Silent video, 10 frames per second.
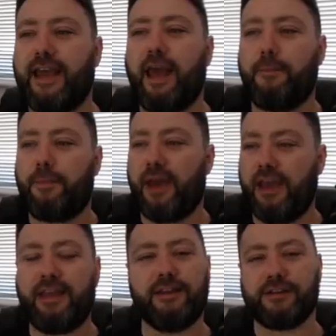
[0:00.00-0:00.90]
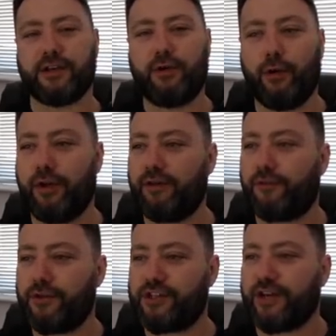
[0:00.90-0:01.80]
Campaigners are
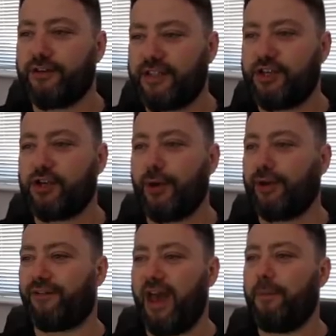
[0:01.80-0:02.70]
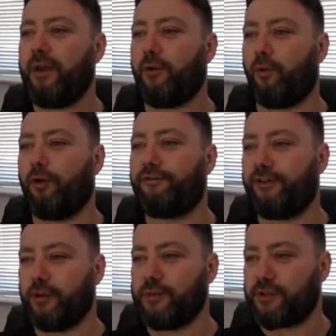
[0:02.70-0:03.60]
calling for a charity showing of epic war
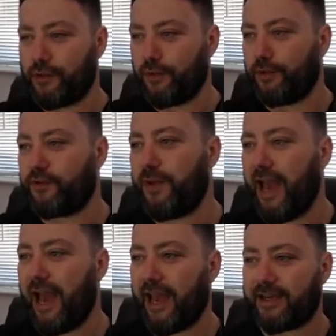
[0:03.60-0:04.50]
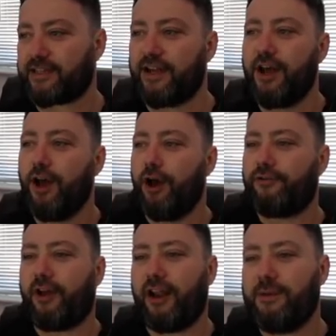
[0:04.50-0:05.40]
film Zulu to be axed
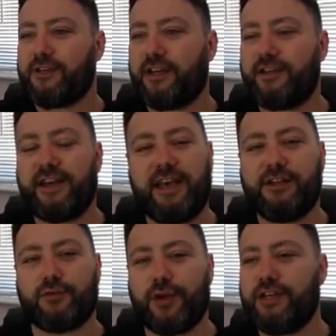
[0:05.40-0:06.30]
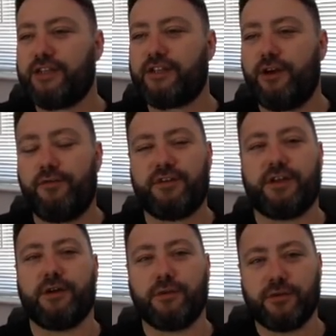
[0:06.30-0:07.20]
over claims it contains racist
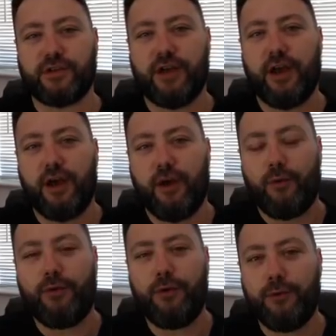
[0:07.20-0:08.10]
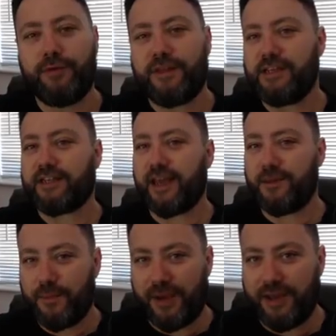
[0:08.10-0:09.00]
overtones. Well, who would these
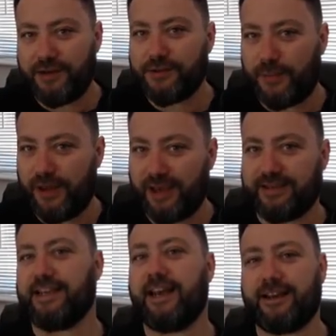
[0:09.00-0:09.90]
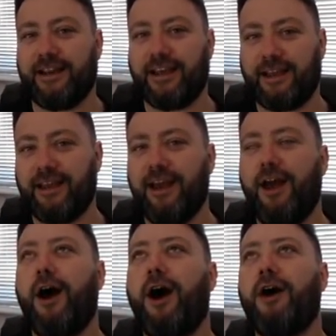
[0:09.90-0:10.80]
campaigners be exactly?
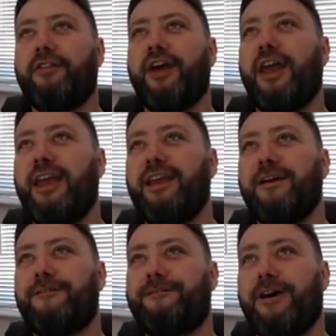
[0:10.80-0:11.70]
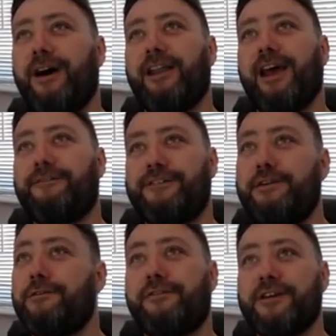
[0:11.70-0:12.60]
Are they
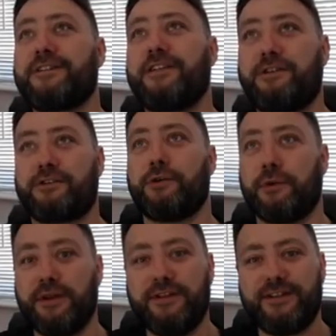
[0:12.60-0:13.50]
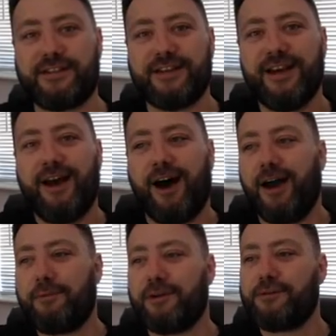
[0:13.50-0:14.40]
far-left university students?
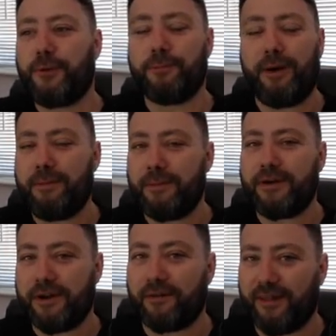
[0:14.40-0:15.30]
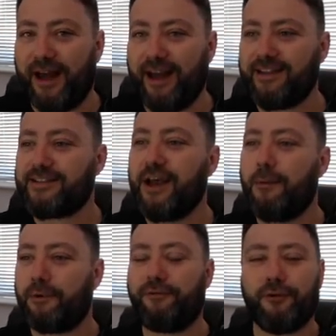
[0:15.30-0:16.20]
I'm going to put my money on that
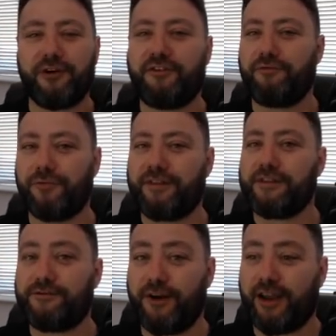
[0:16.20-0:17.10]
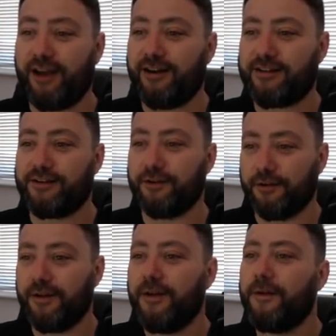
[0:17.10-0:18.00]
before I've even read this fucking
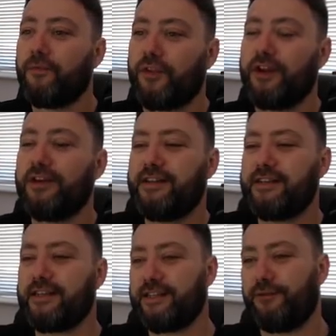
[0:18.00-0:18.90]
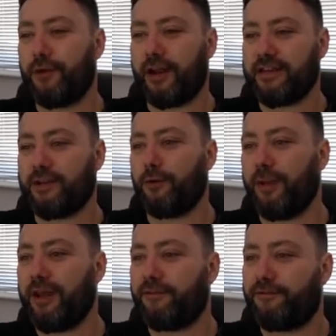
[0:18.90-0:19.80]
article. The 1964 classic
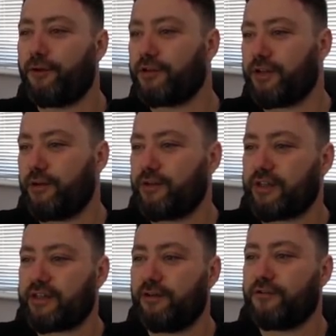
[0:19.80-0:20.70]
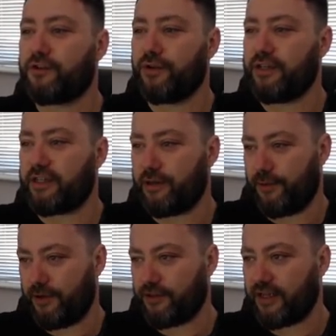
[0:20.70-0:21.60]
will be aired at Folkestone's Silver Screen
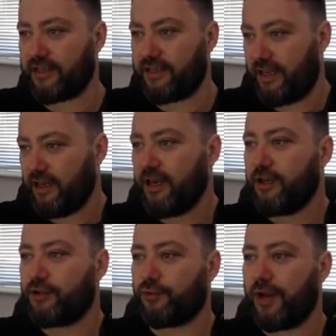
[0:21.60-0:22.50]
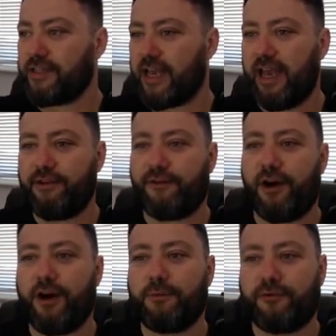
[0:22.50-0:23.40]
Cinema on Saturday to raise aid
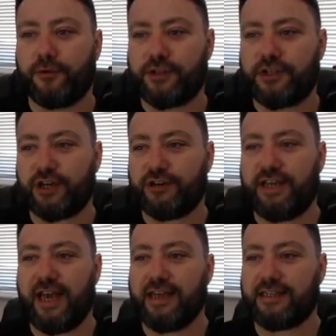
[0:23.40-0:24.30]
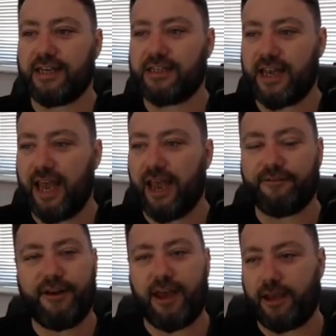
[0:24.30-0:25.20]
for Armed Forces charity
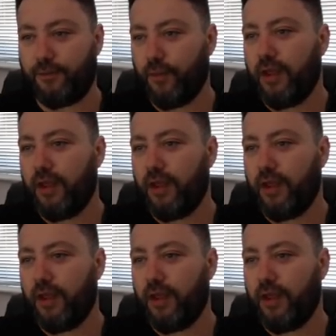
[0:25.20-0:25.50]
SSAFA.